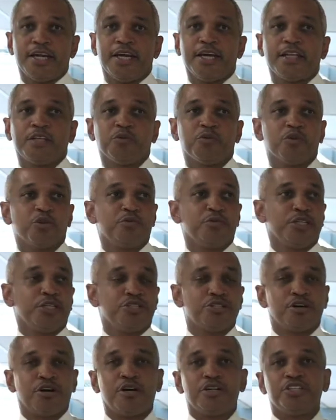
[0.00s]
it will be
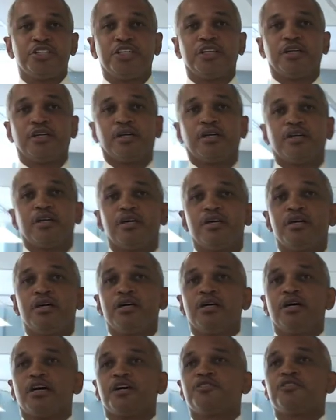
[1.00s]
charging
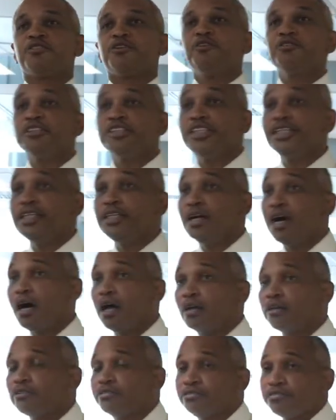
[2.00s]
a
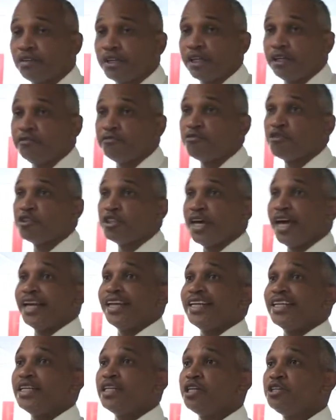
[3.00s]
$13 fee for that
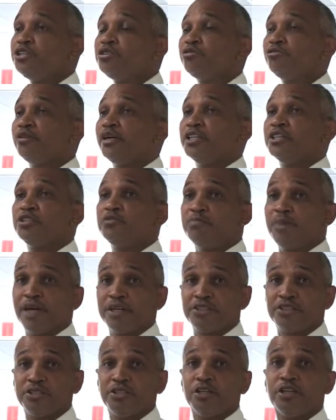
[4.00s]
initial
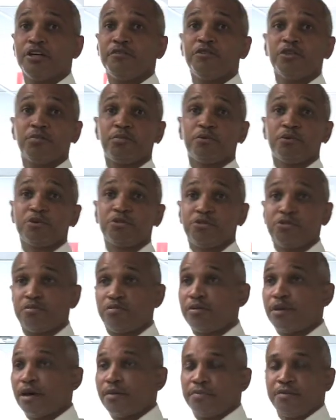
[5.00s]
inspection of your personal
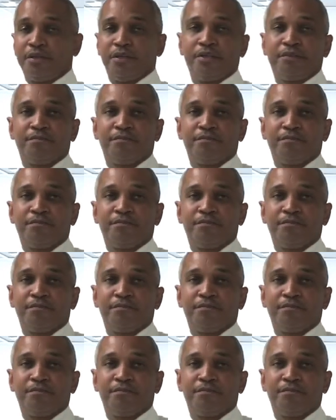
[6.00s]
property.